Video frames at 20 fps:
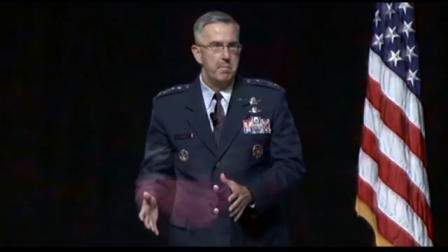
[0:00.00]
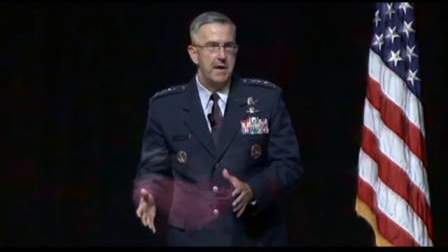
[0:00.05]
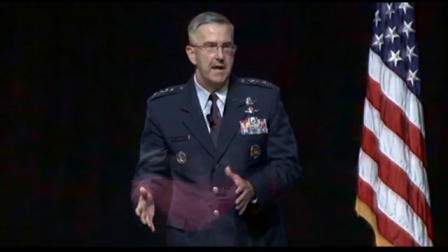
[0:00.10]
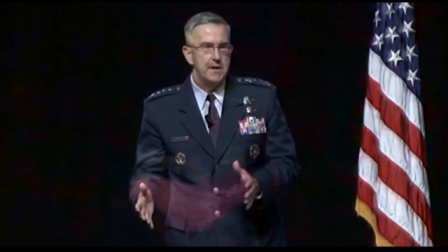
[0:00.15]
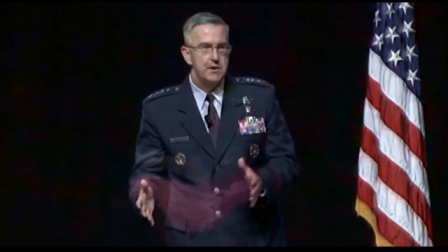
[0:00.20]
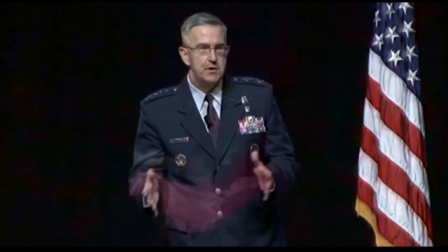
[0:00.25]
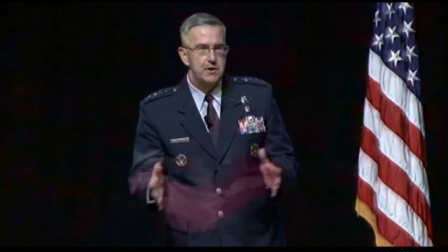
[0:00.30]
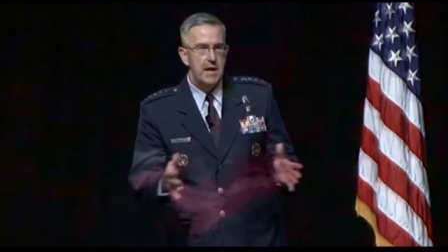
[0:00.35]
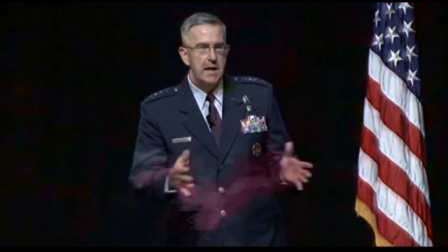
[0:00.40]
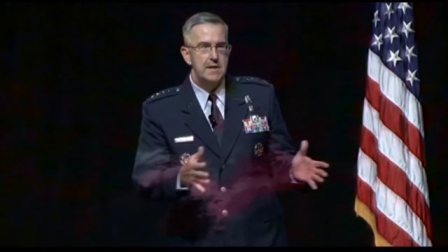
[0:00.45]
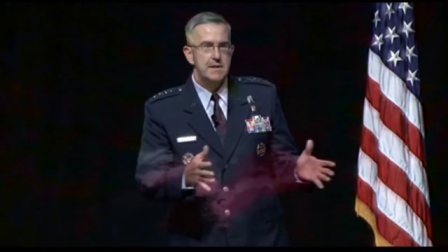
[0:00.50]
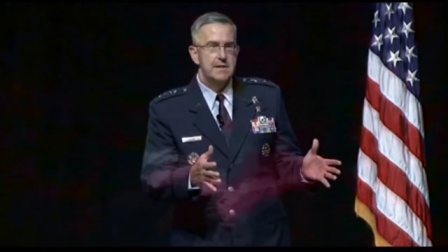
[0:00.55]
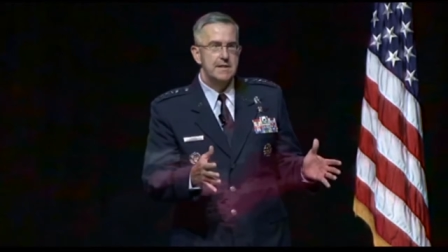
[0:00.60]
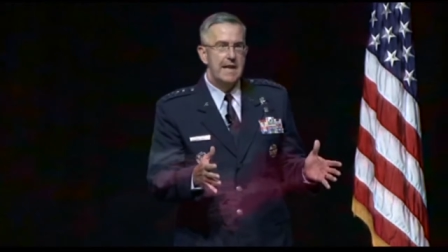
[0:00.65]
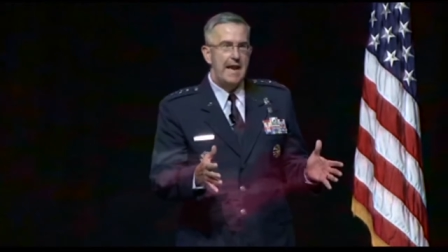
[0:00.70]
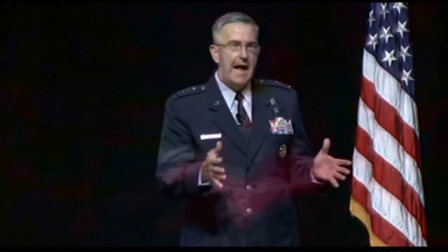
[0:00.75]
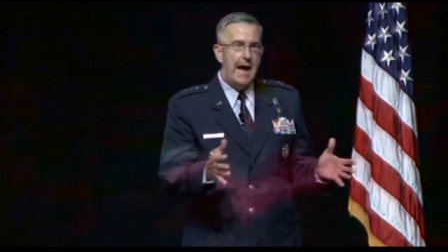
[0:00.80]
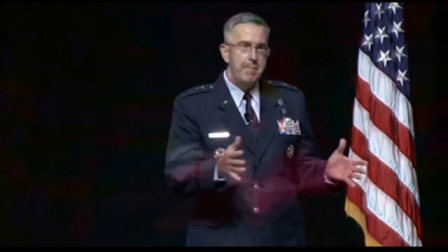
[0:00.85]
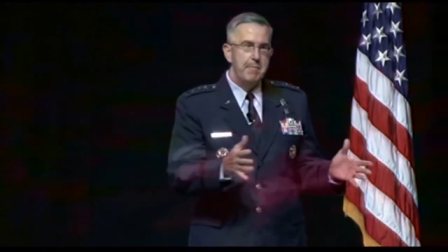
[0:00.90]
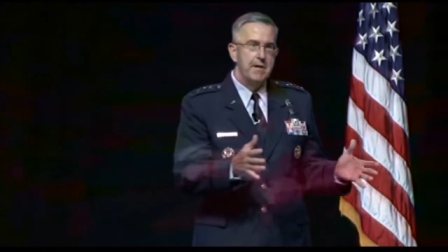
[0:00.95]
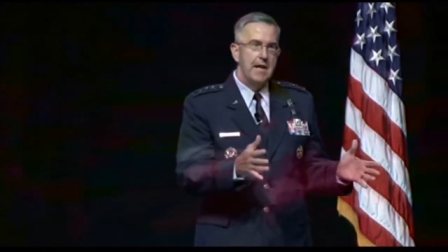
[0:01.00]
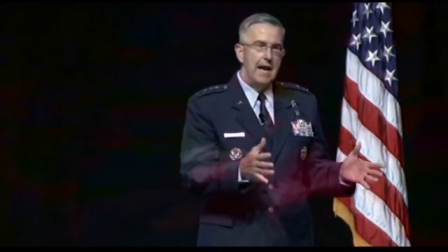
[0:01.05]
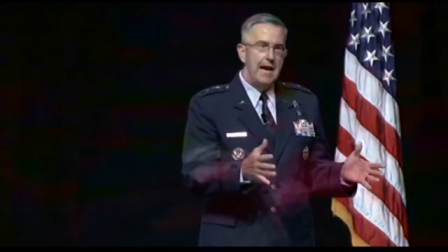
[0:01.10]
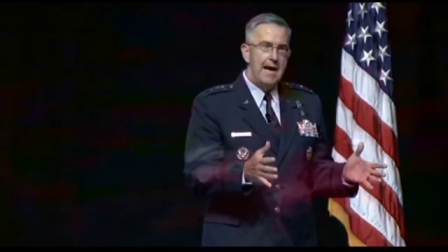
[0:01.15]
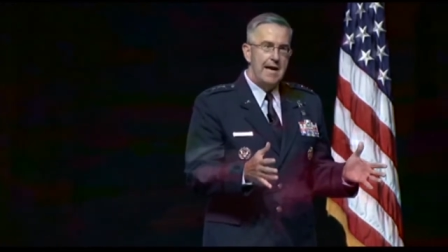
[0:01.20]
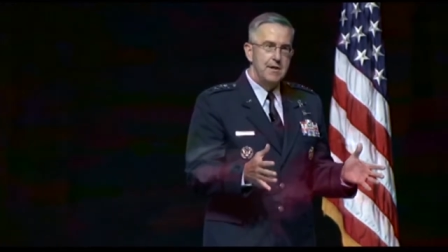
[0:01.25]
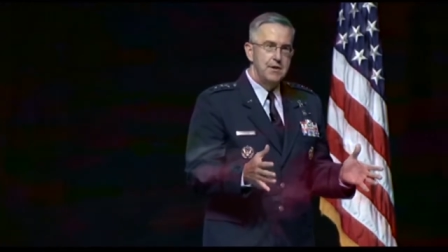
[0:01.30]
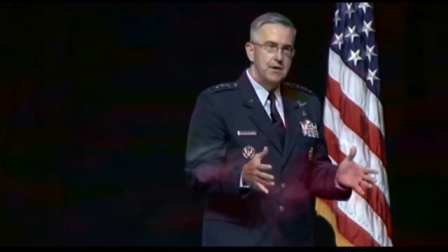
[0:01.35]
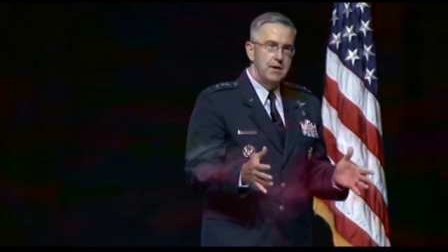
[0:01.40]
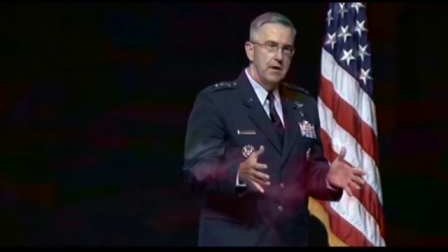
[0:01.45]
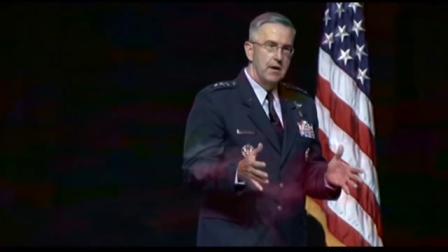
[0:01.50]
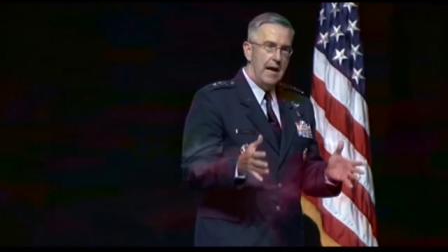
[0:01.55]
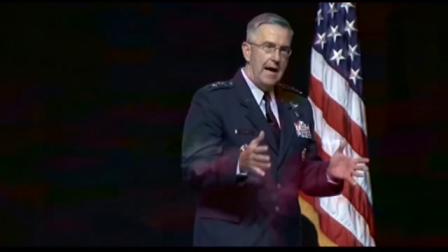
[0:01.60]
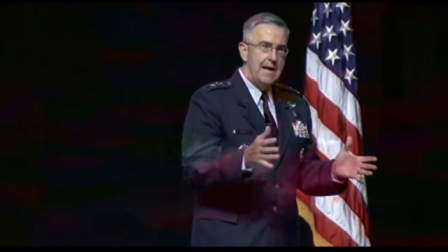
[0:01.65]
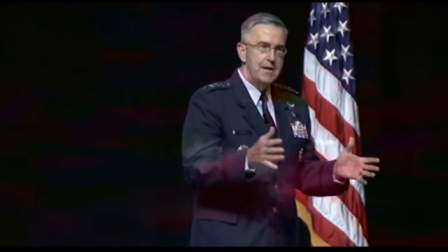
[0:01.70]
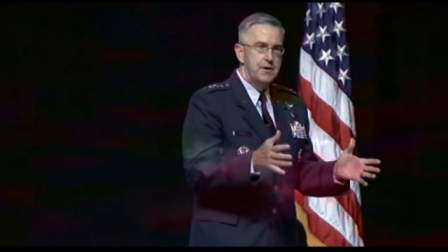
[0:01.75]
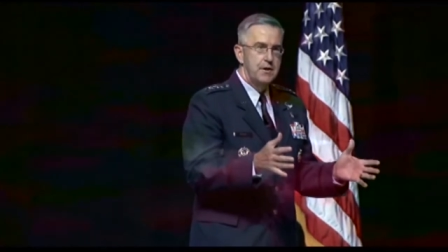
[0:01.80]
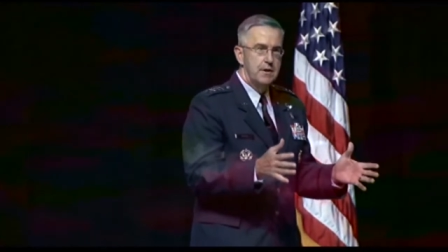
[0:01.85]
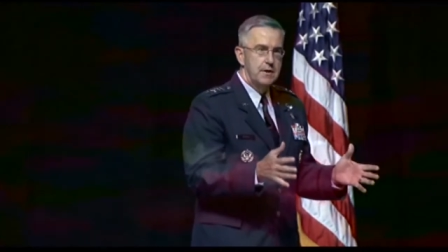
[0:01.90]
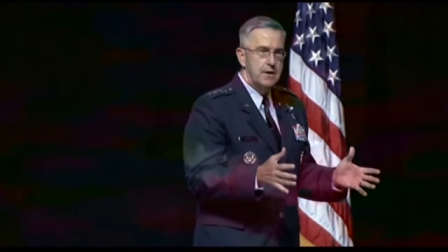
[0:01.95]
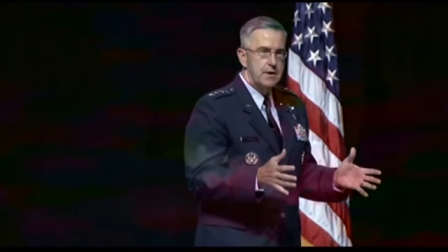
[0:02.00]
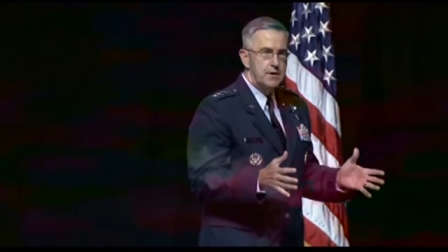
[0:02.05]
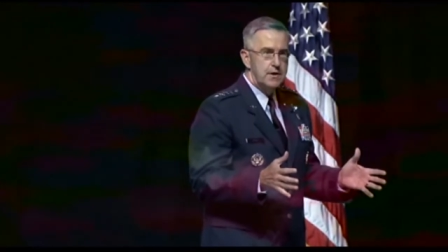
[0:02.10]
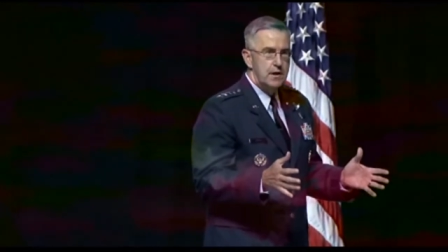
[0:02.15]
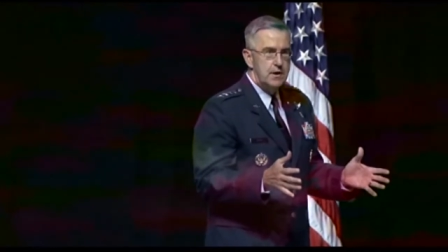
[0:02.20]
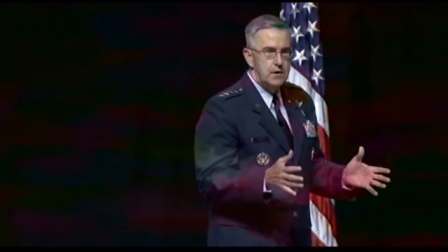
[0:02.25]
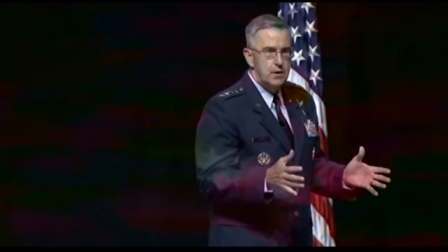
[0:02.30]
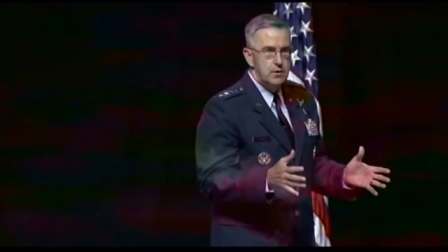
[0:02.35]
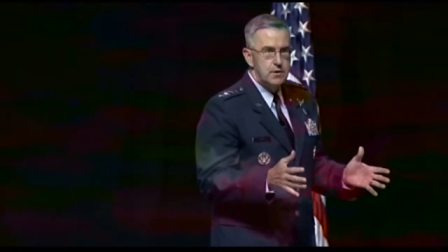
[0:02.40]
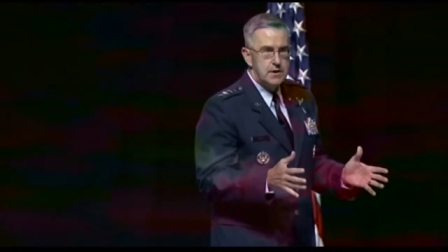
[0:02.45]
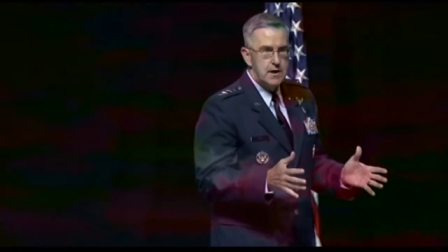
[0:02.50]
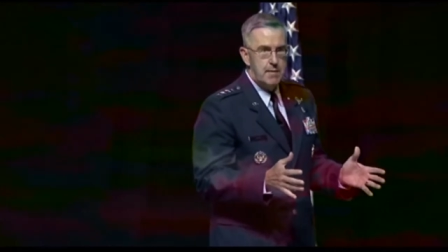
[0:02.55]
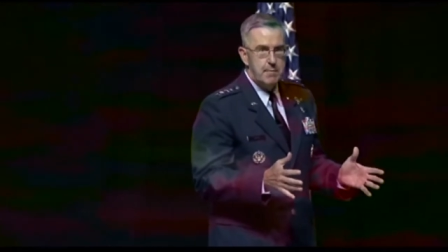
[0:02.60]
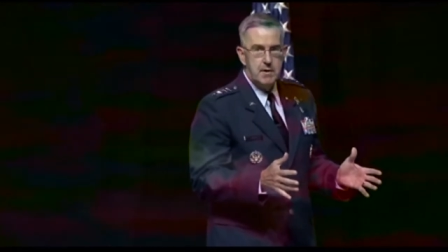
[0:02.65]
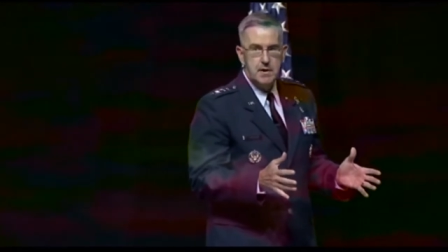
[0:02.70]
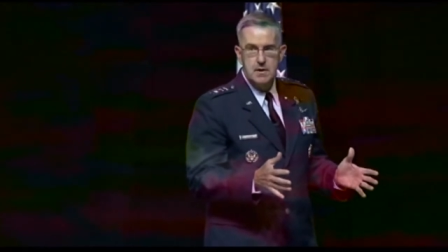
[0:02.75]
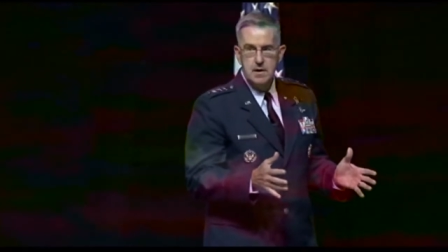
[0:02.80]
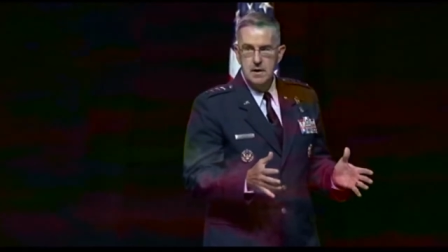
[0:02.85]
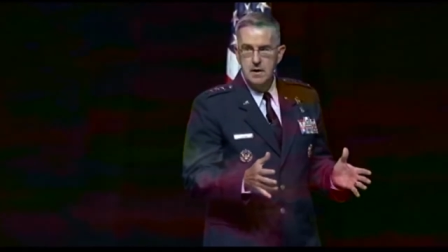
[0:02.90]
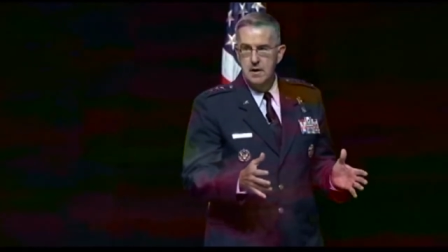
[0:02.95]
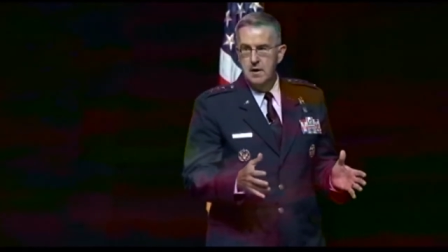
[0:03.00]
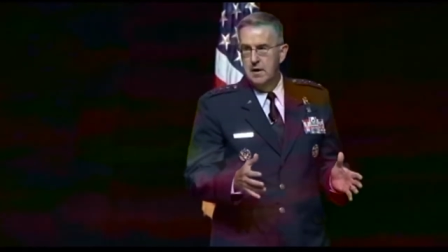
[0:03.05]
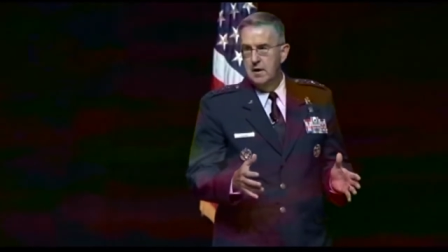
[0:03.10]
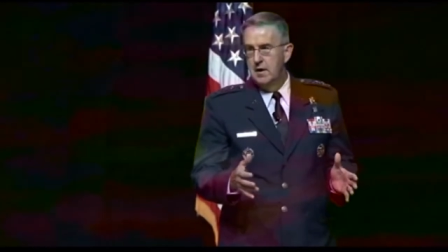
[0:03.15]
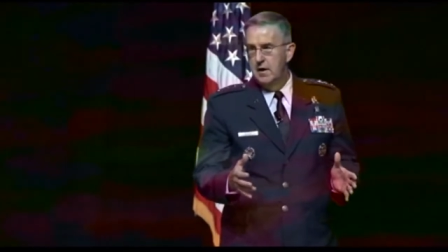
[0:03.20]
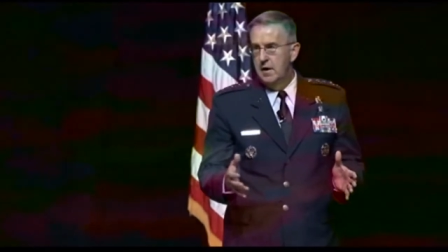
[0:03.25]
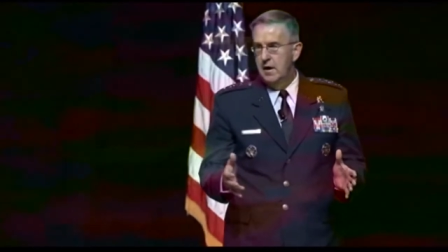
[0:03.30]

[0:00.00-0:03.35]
One of the biggest changes that happened last year, last year at the C2 Summit,